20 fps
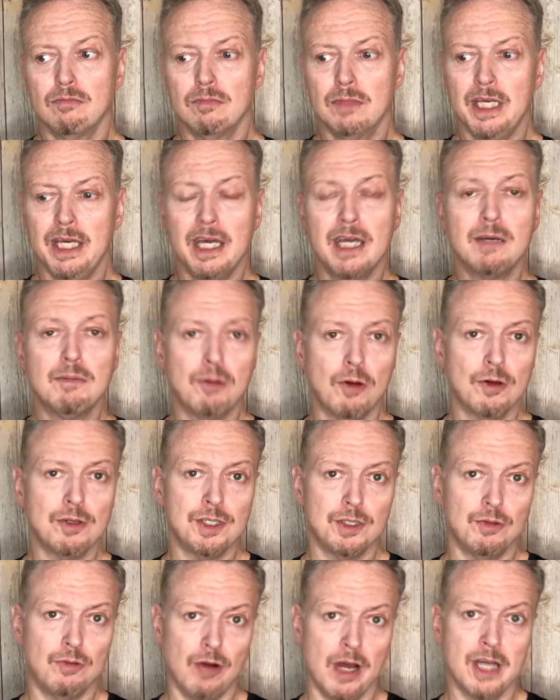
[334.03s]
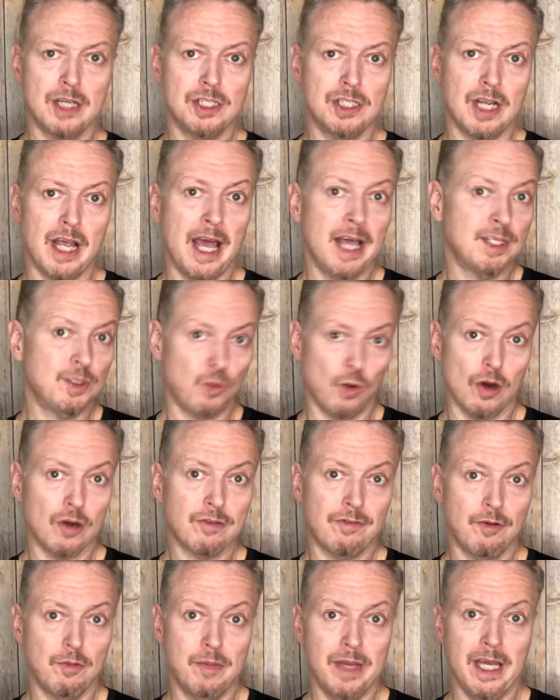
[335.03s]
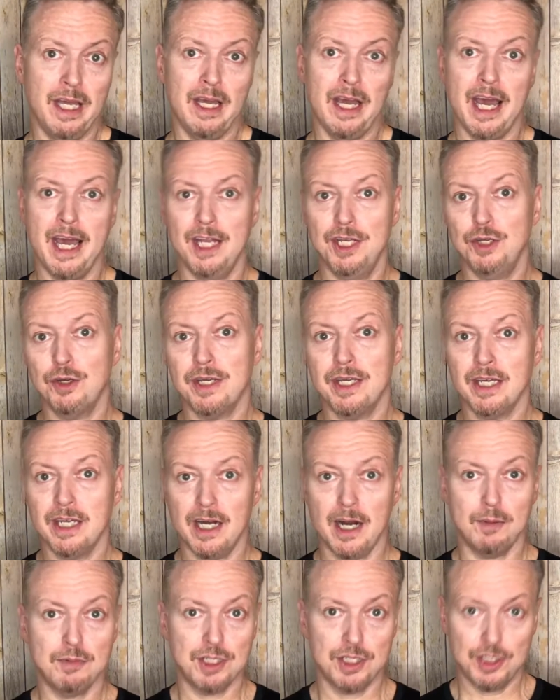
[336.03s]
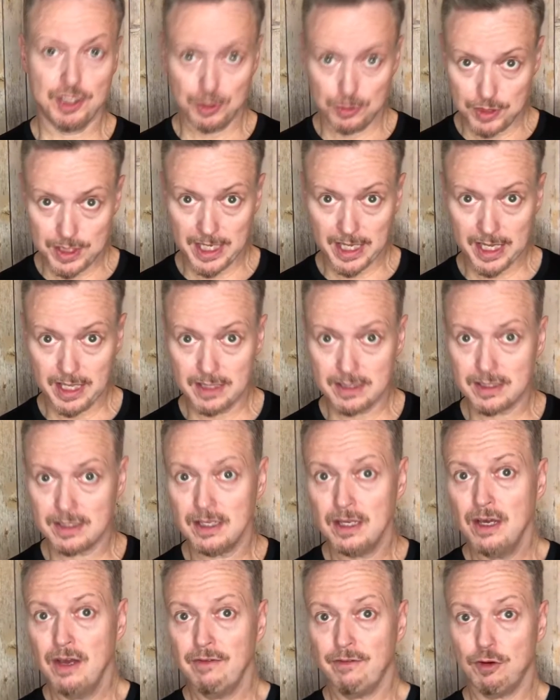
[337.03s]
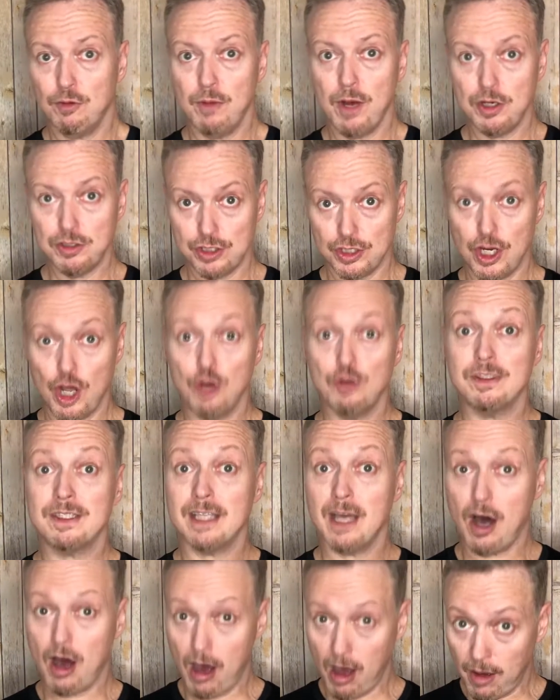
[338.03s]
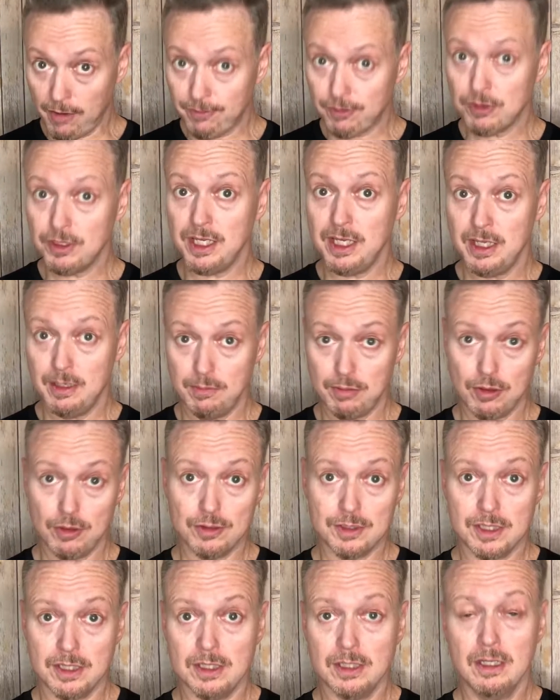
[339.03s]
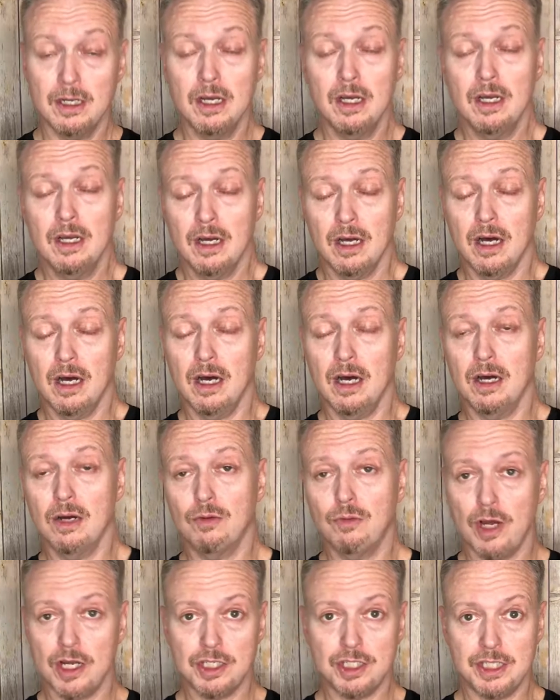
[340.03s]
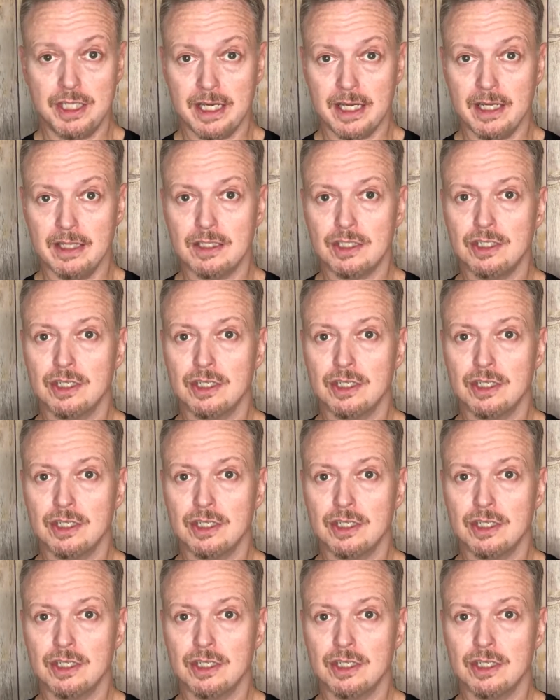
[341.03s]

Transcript: the in-person rush has worked for me, and you can get up to 2 tickets for most shows that offer the in-person rush tickets.